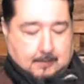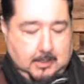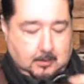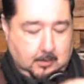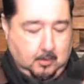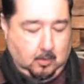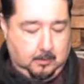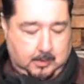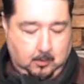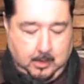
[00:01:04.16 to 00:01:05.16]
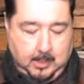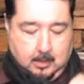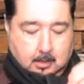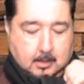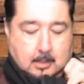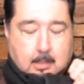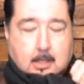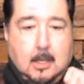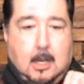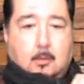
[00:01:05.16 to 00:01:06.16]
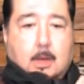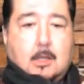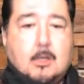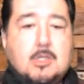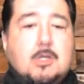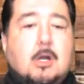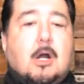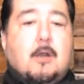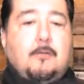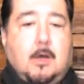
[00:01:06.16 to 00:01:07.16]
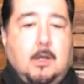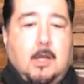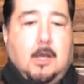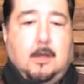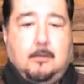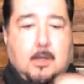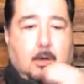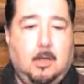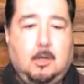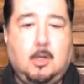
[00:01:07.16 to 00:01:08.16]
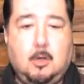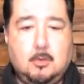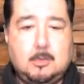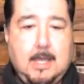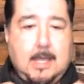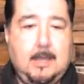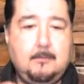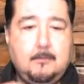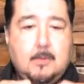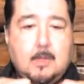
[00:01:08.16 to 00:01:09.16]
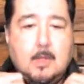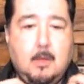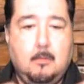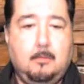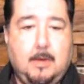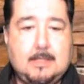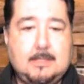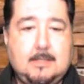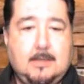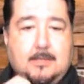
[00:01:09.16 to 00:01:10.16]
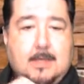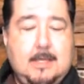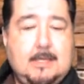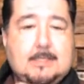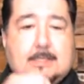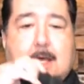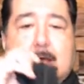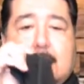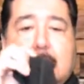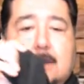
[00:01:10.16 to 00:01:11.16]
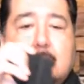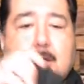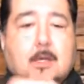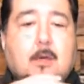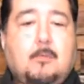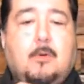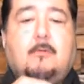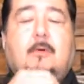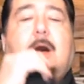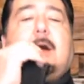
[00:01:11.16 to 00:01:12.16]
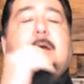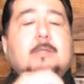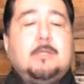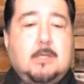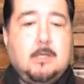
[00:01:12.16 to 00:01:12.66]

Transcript: like you would normally wear a regular scarf on a cold day. But the thing is that it provides,